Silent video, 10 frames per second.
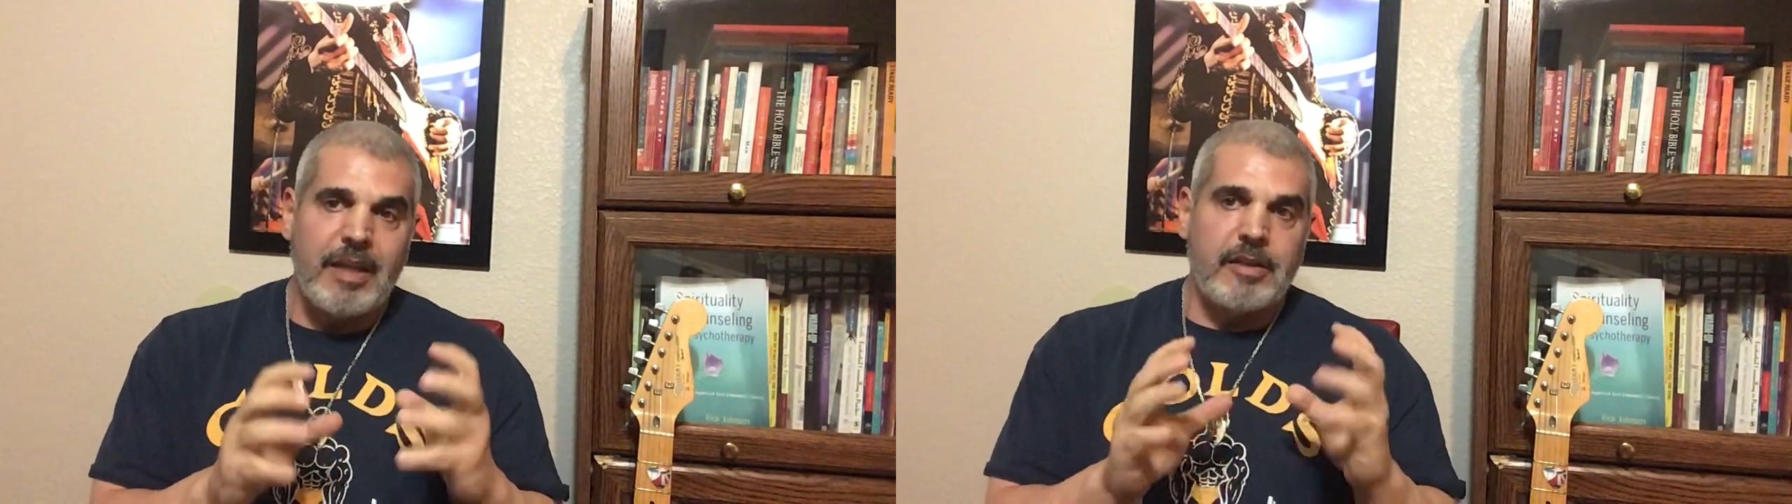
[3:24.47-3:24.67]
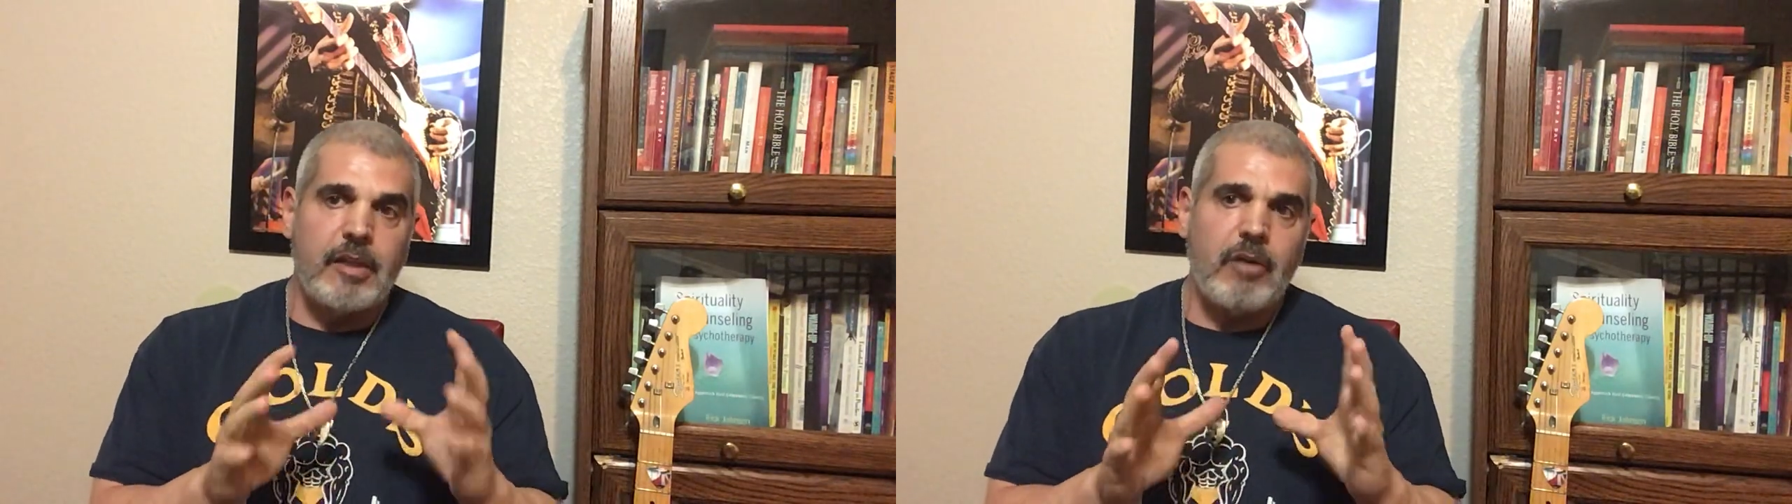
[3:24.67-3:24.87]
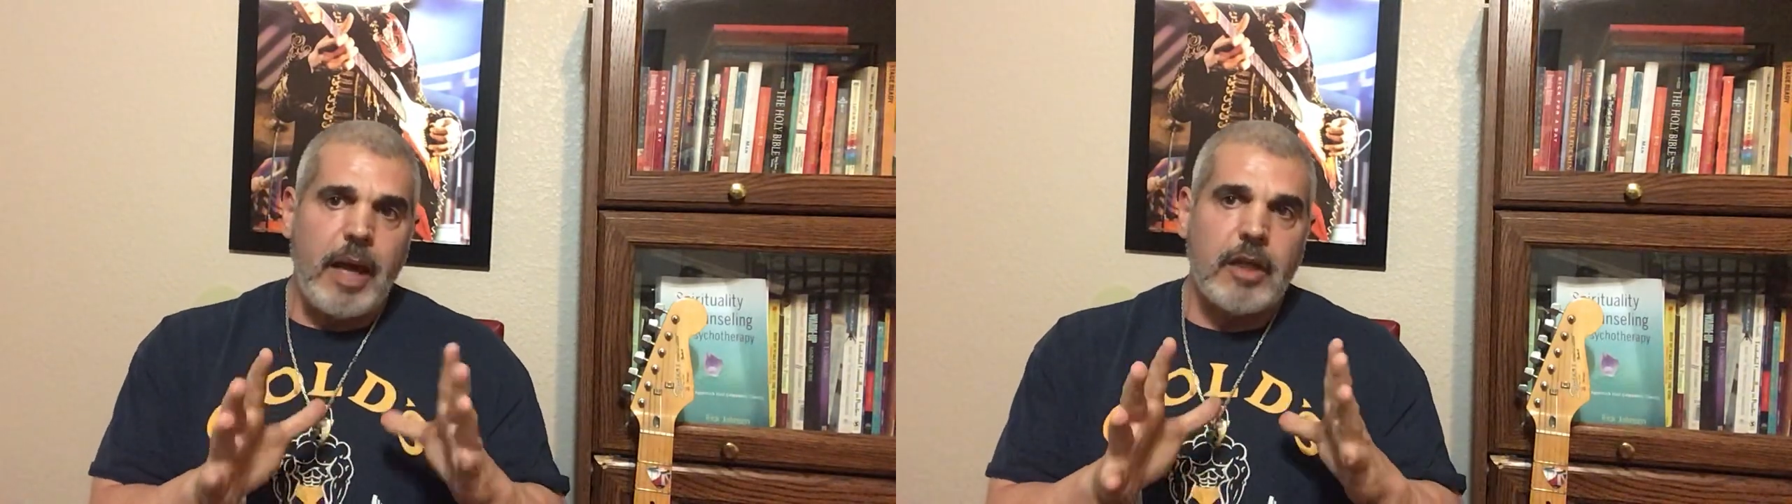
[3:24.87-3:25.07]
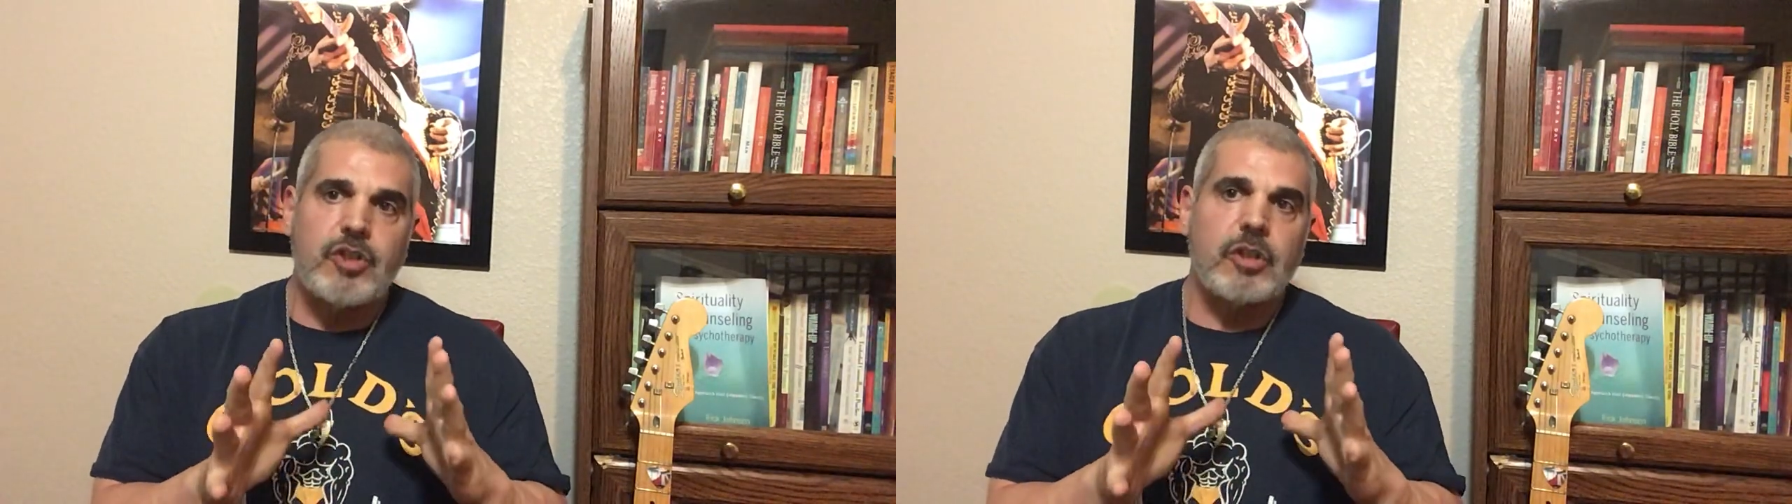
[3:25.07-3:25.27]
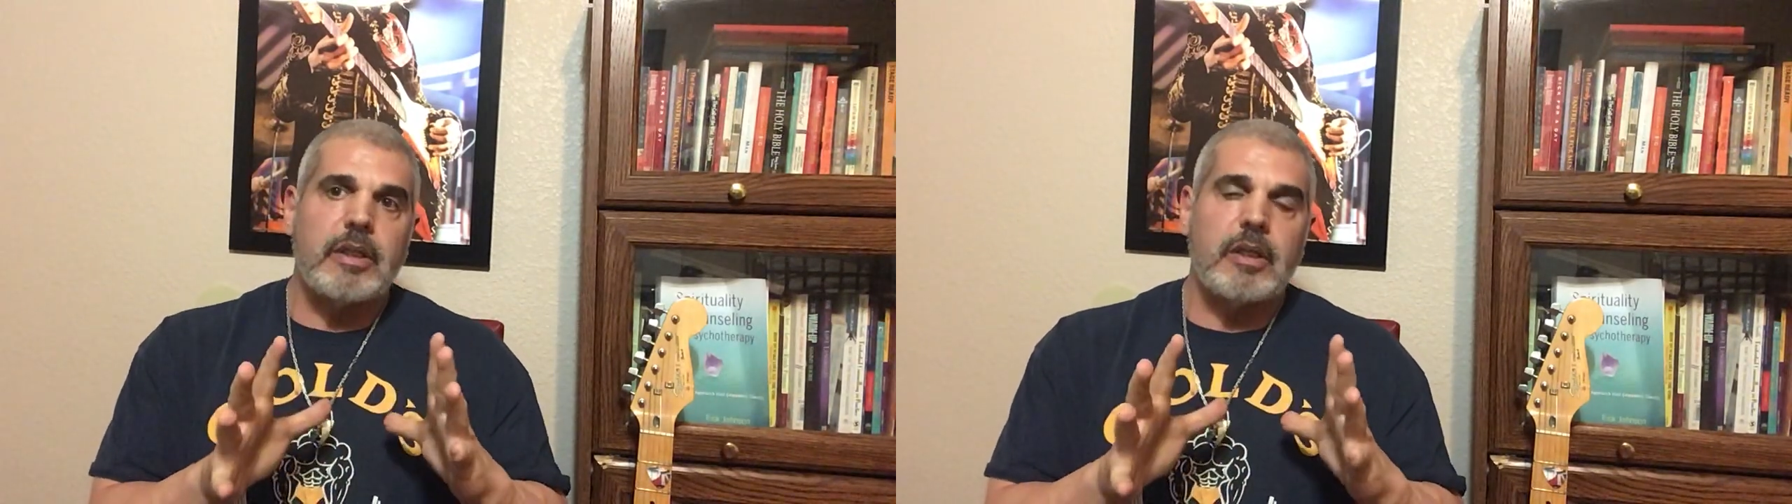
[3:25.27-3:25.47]
they're
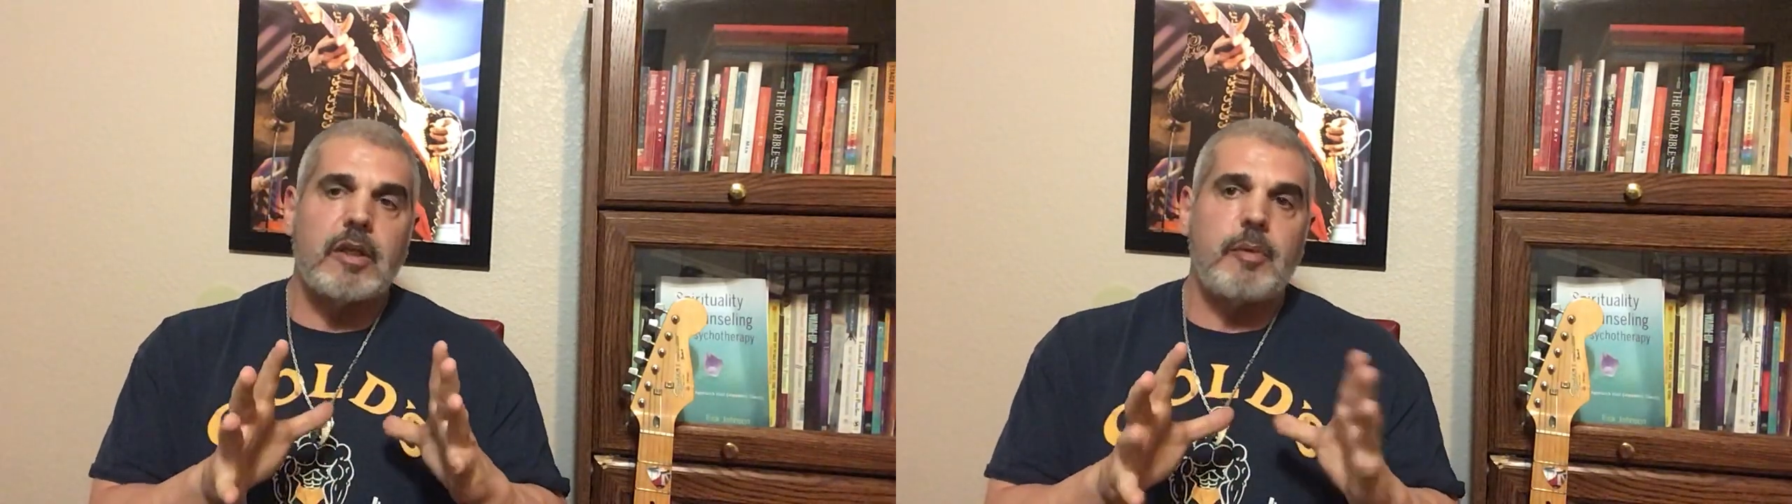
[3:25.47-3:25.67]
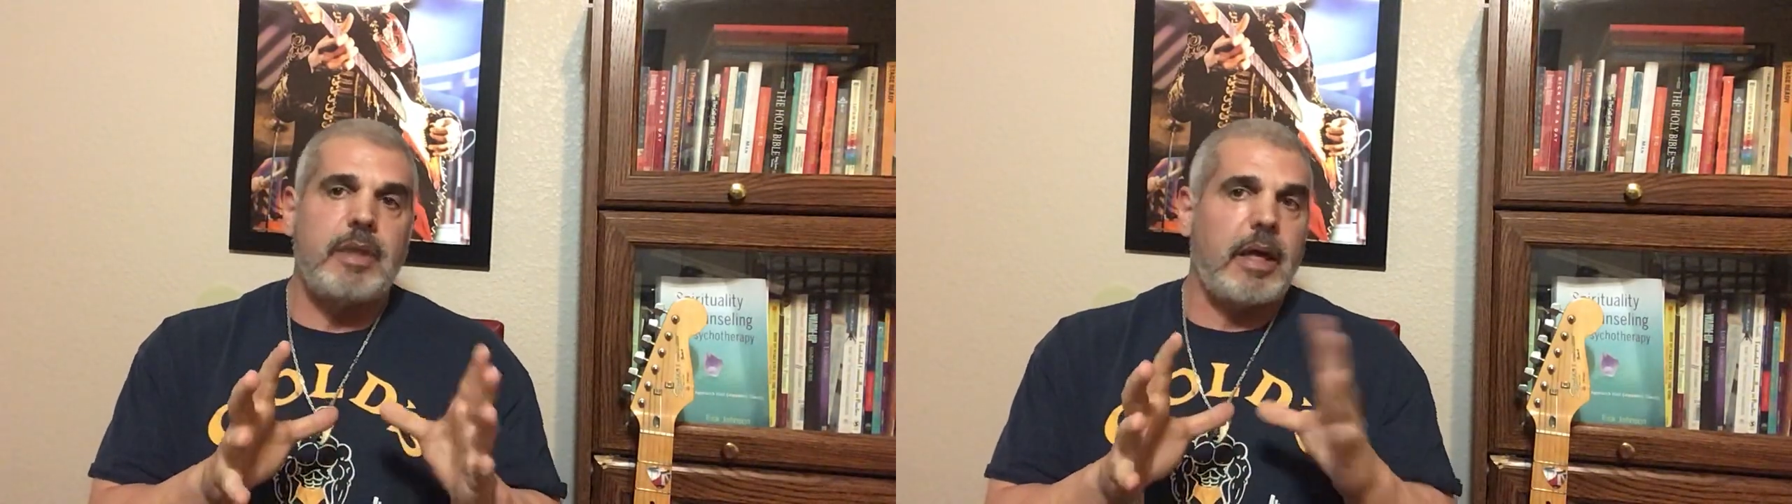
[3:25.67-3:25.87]
actually going to be